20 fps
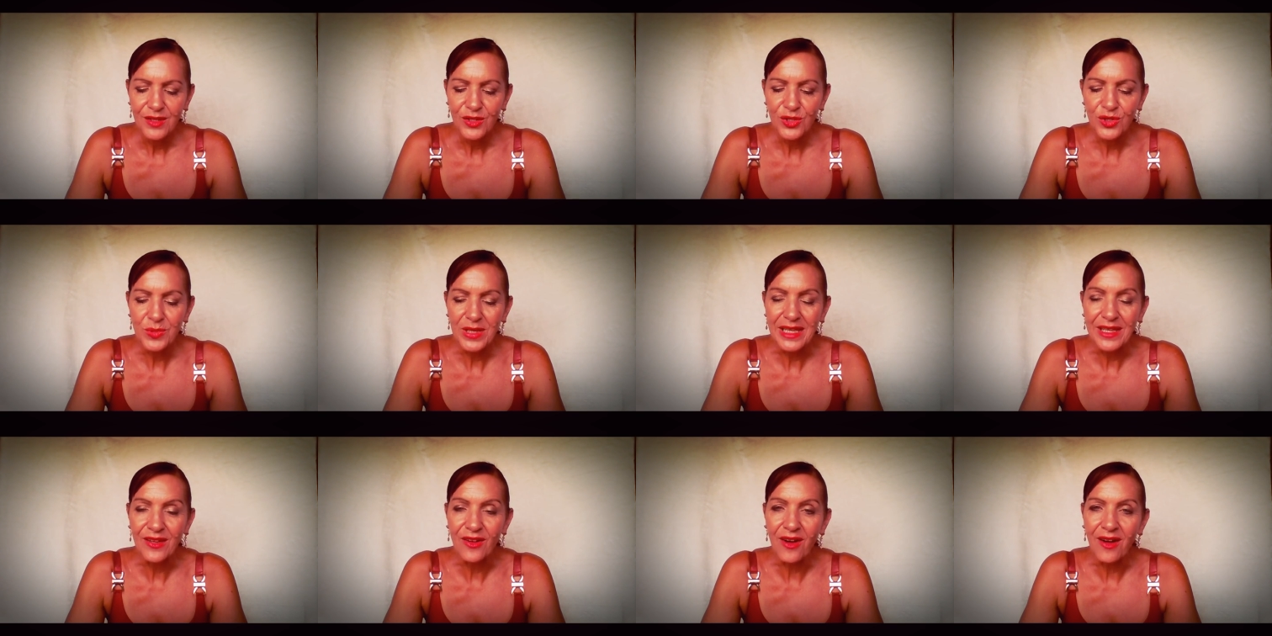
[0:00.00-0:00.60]
You're
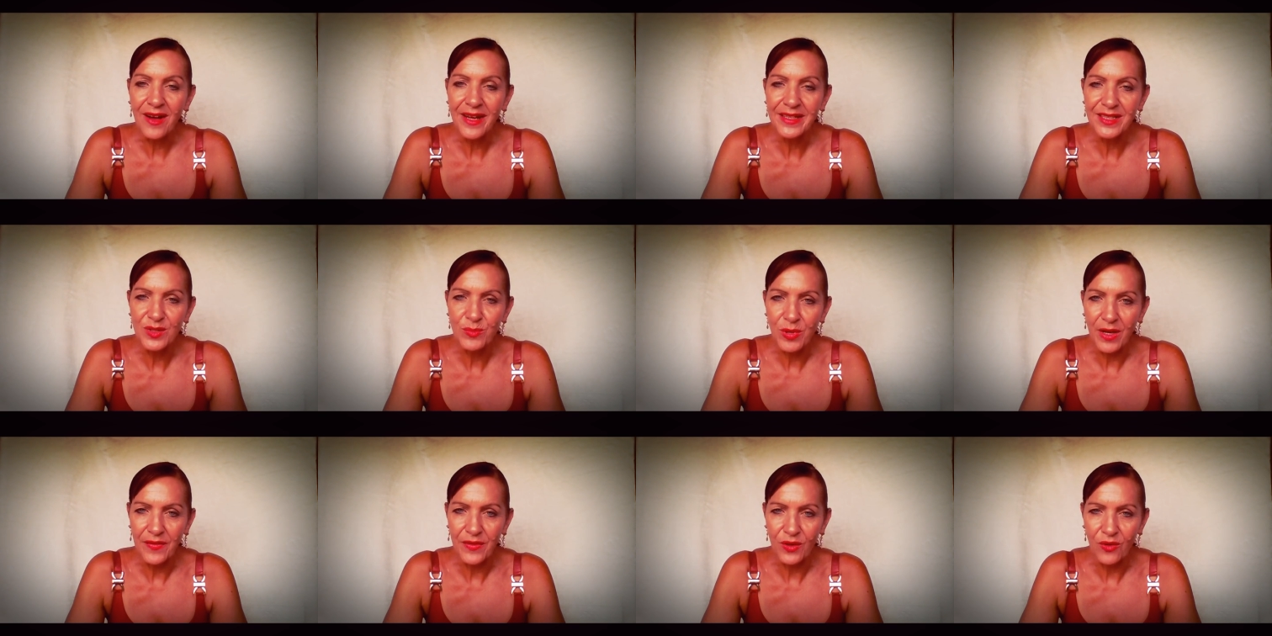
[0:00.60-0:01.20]
being
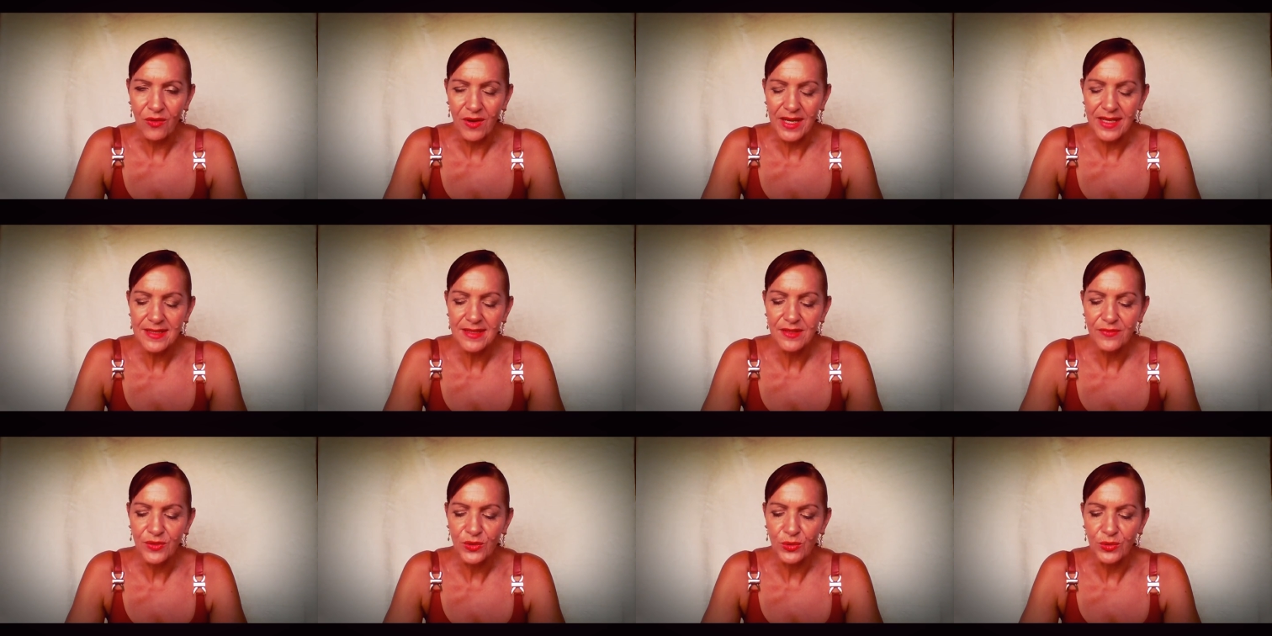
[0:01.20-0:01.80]
guided by the
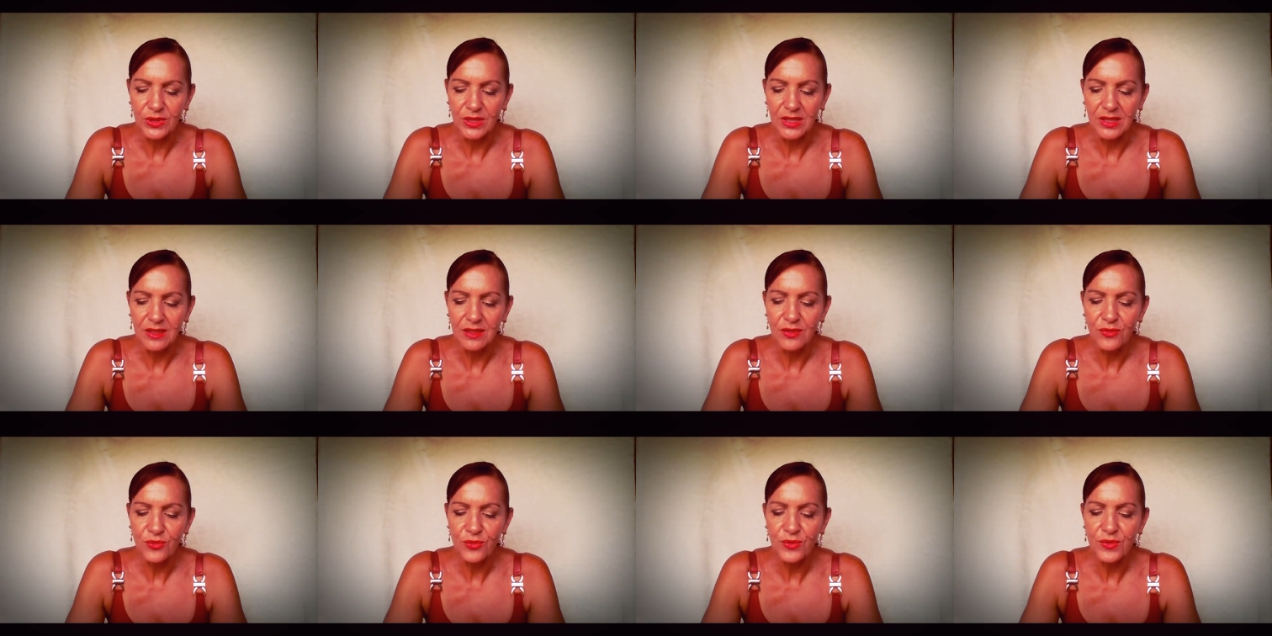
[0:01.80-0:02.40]
grace of Kuan
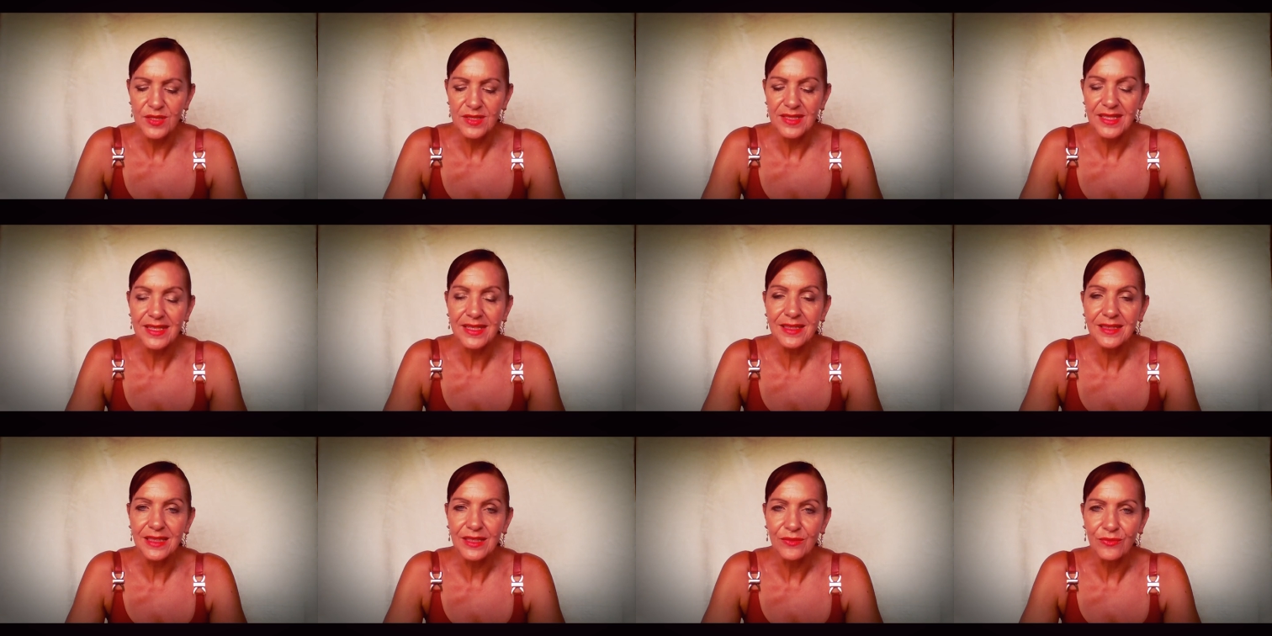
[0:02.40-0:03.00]
Yin through this
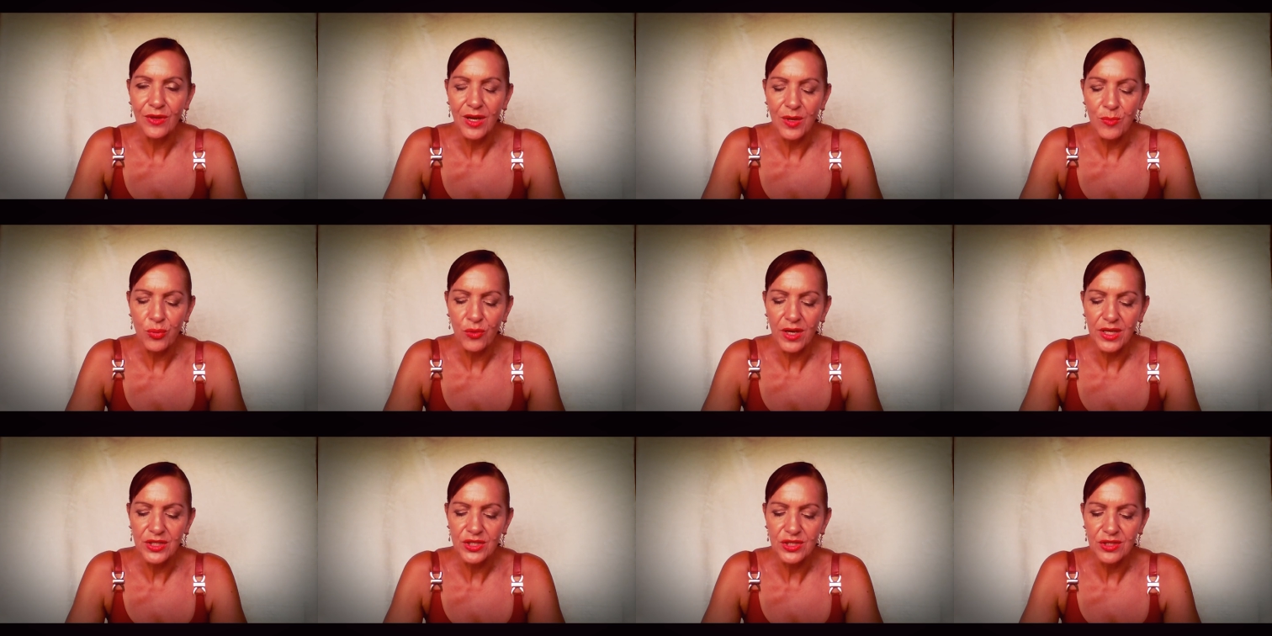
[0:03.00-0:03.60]
healing
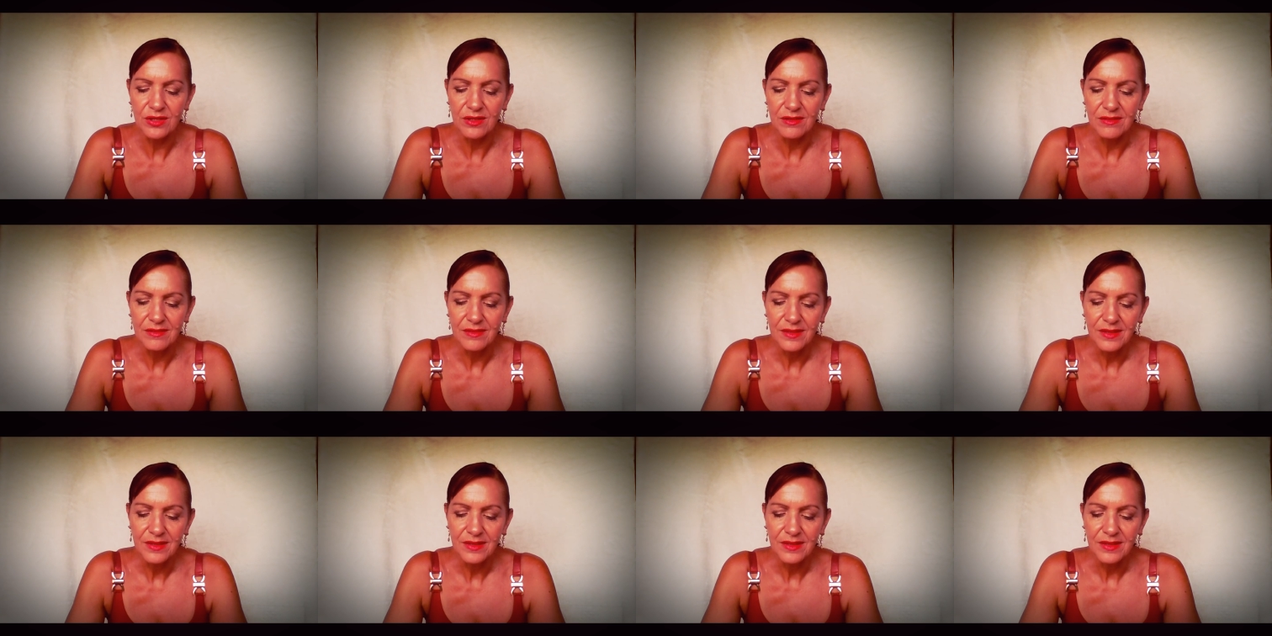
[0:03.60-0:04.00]
vibration